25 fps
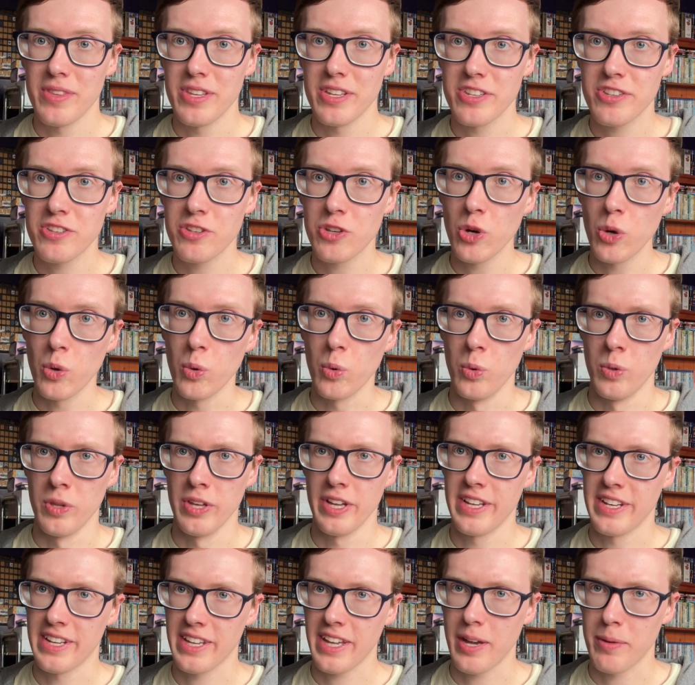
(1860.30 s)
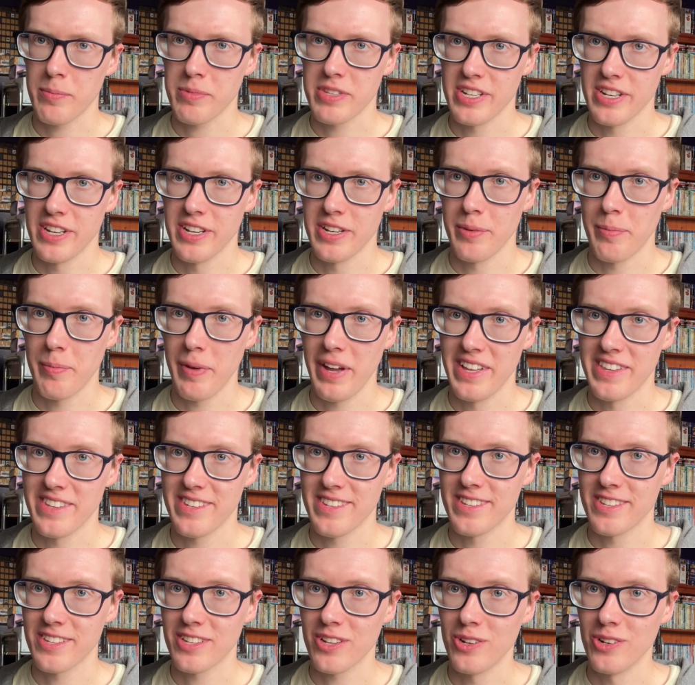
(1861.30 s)
school in Captain Underpants
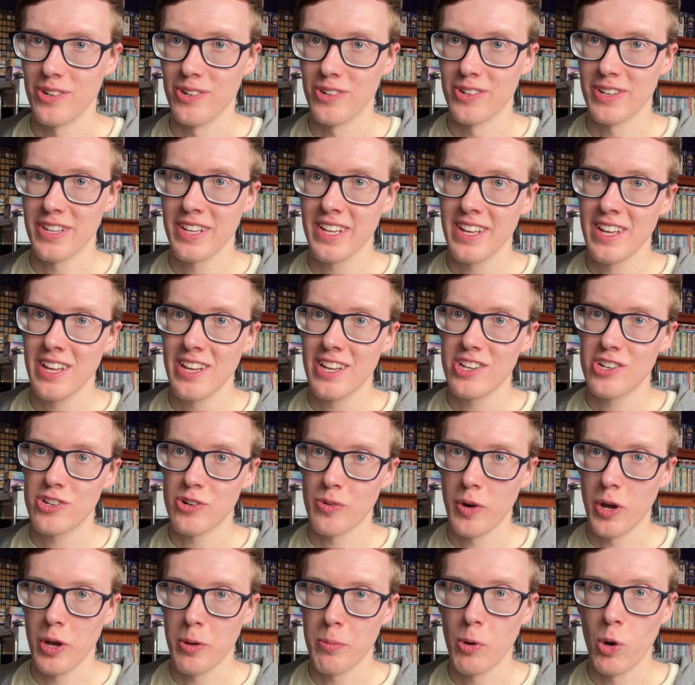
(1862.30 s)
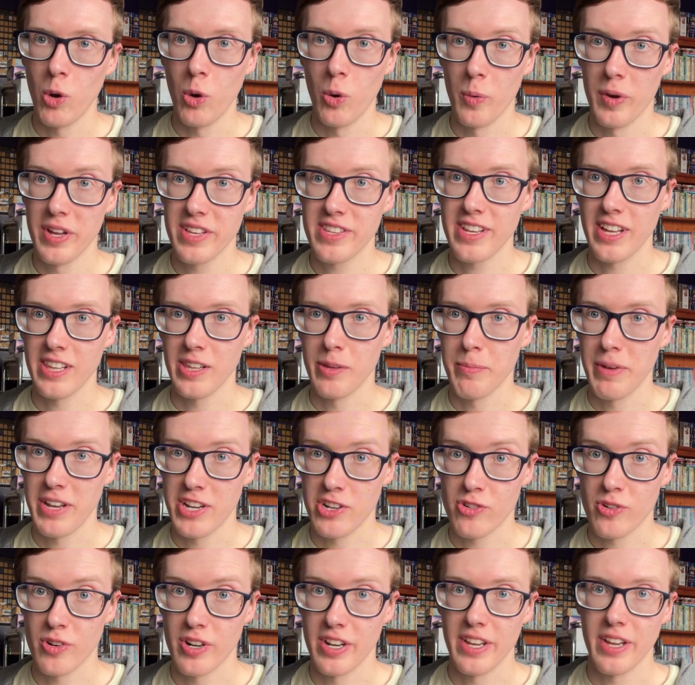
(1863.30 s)
is called Jerome Horwitz
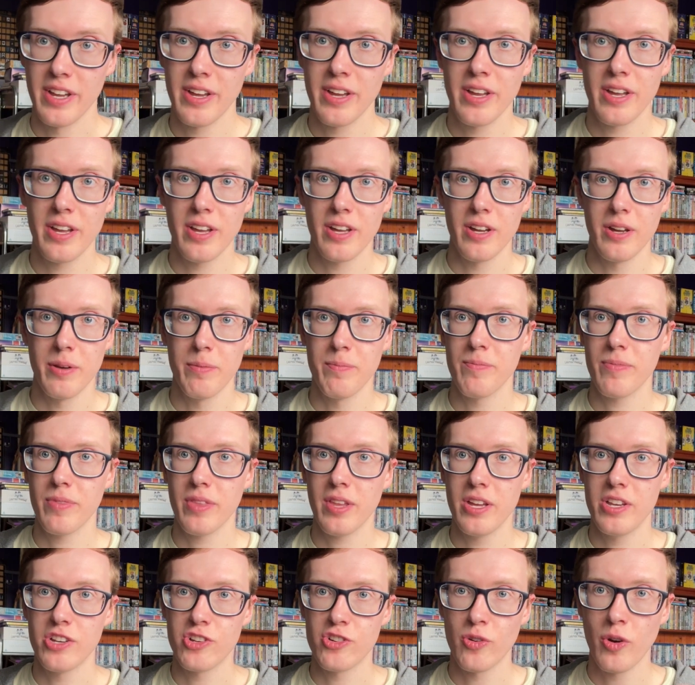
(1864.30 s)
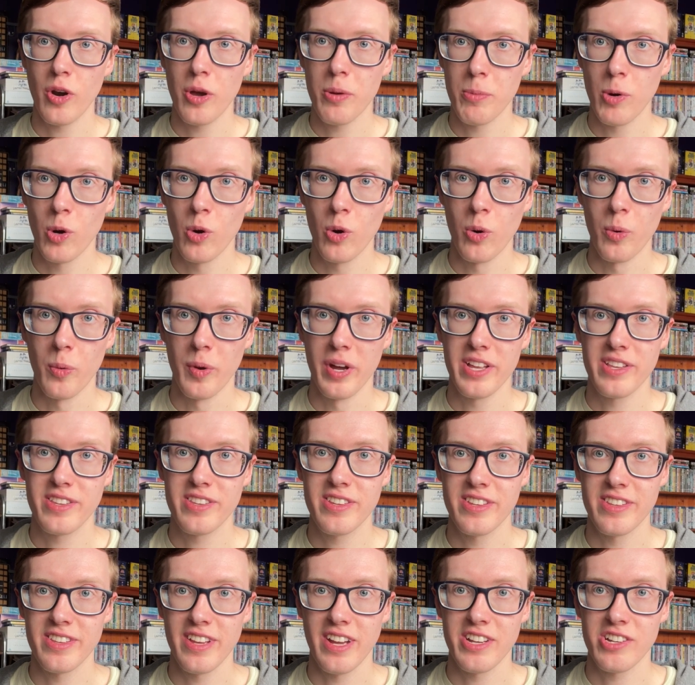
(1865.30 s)
Elementary, and Jerome Horwitz
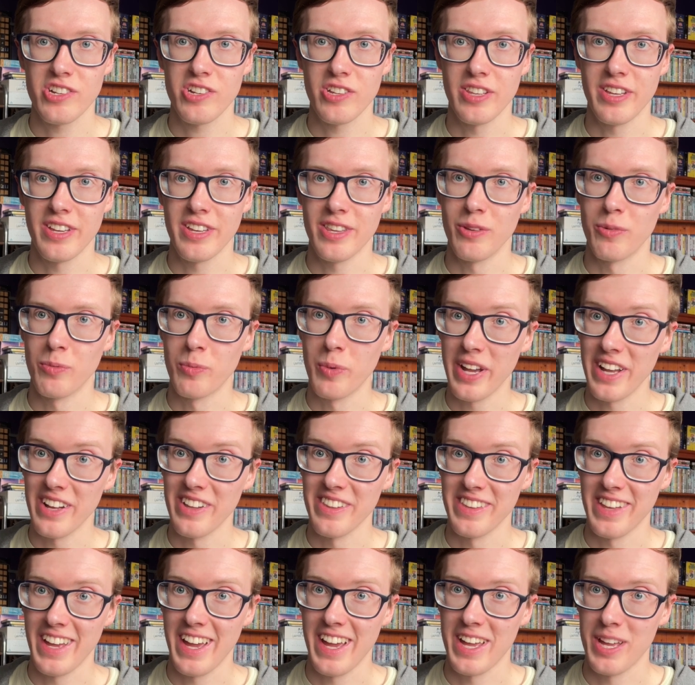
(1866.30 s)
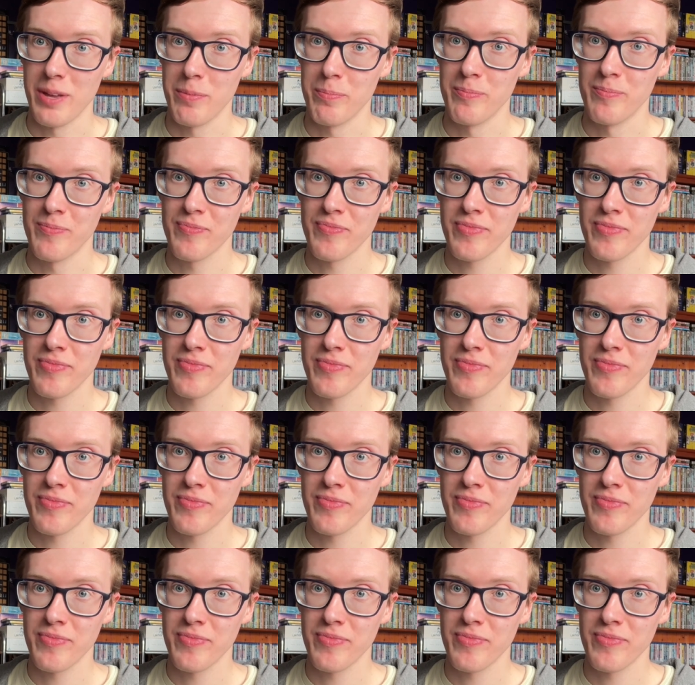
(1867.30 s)
is actually the real name